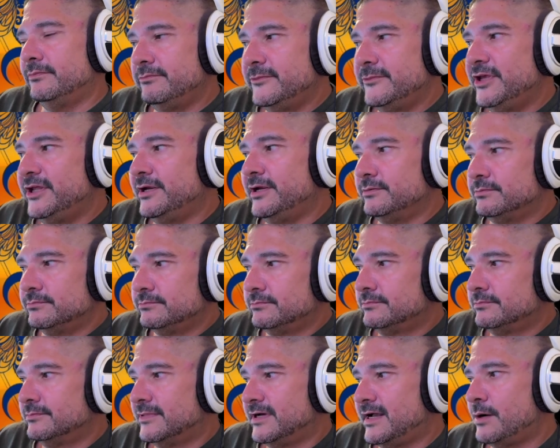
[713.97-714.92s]
you know,
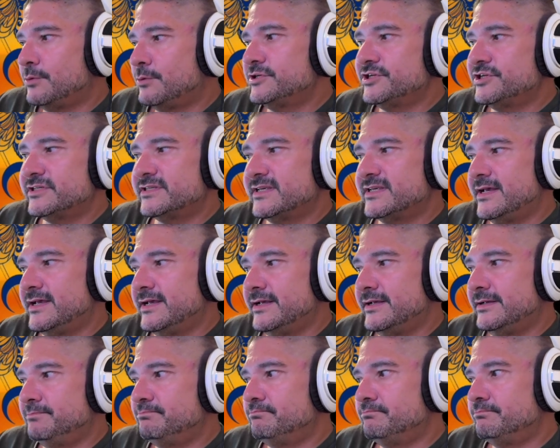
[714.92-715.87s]
I would just
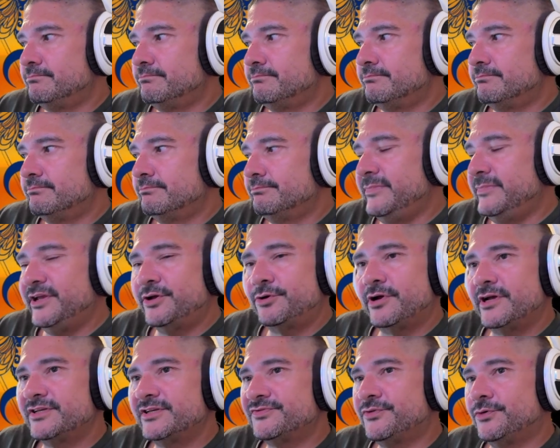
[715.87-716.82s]
say be
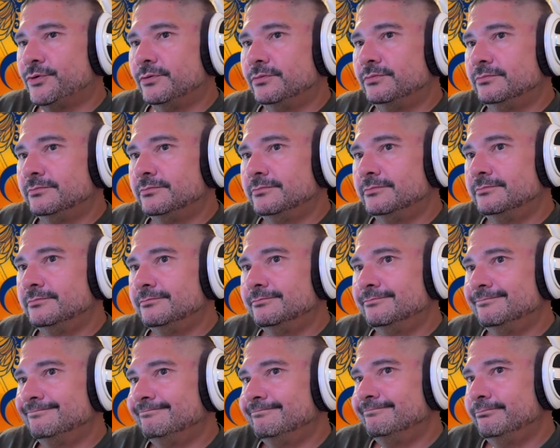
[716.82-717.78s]
graceful,
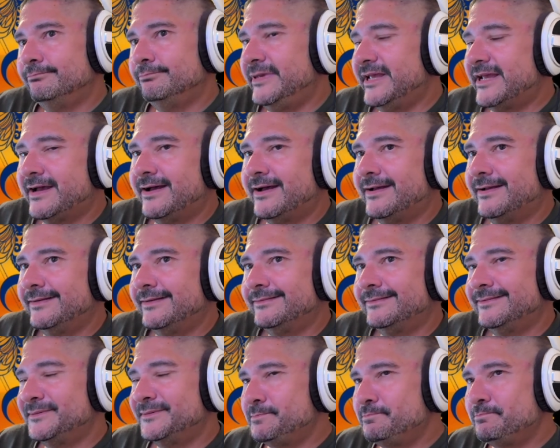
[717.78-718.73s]
be
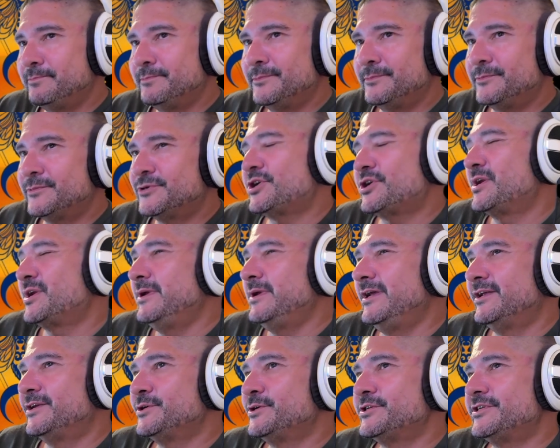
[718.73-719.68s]
kind, try to be
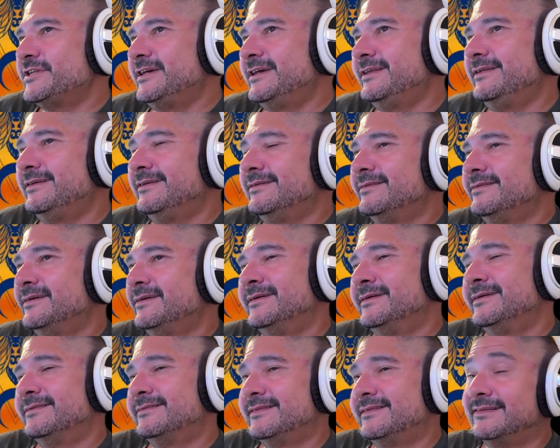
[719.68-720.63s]
understanding.
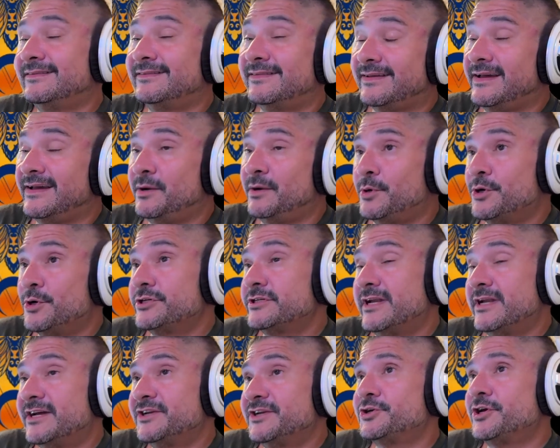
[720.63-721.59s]
That's the kind of
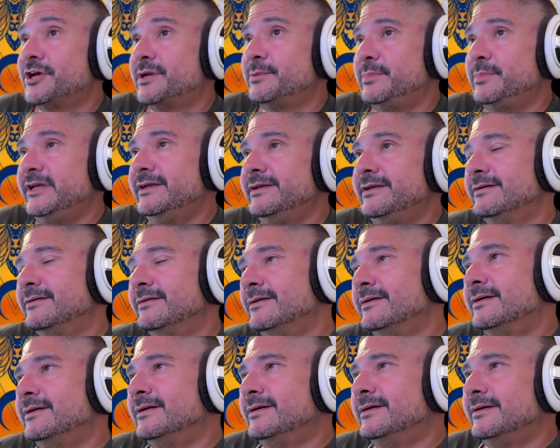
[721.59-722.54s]
person I try to be.
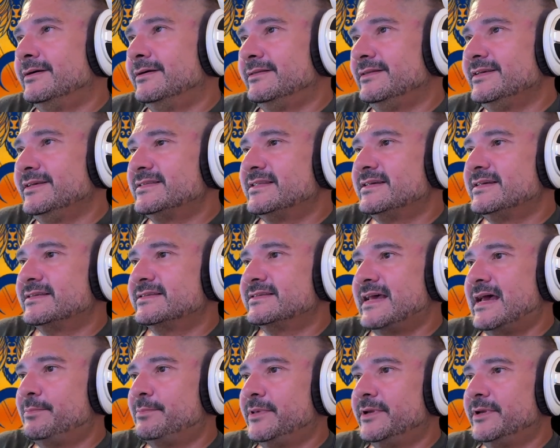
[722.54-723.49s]
These things
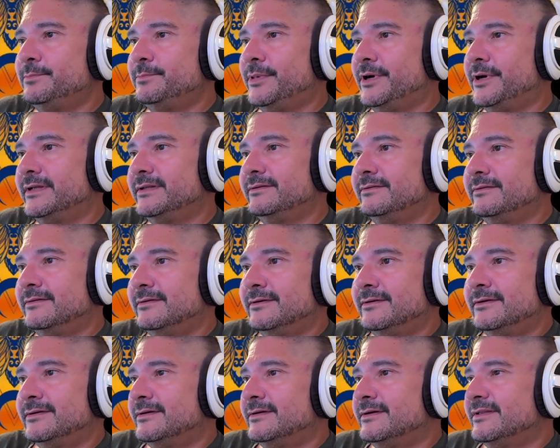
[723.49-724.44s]
happen, but
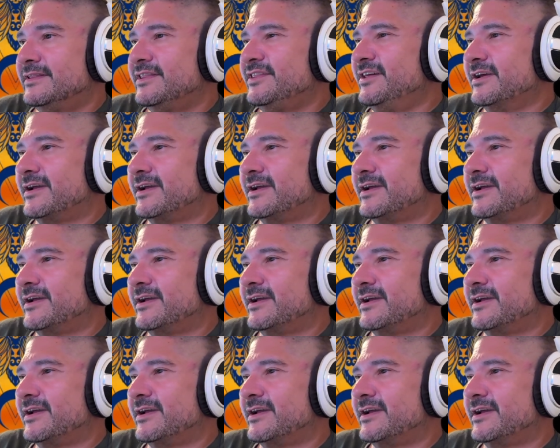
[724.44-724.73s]
the